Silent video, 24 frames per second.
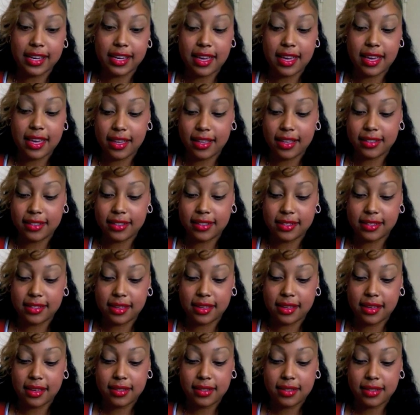and
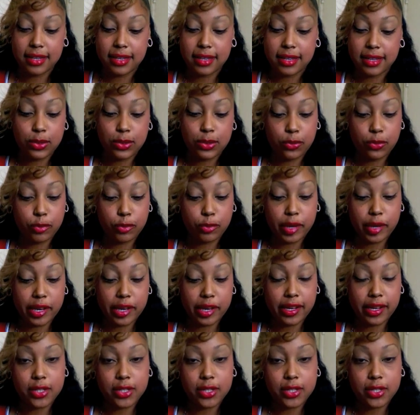stay tuned for my
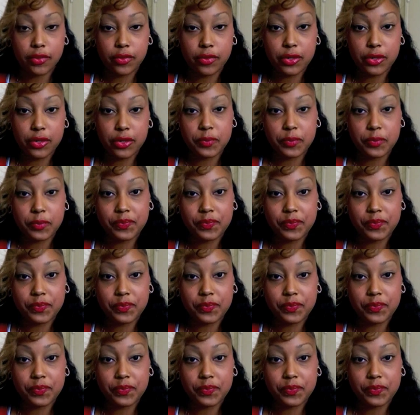next review.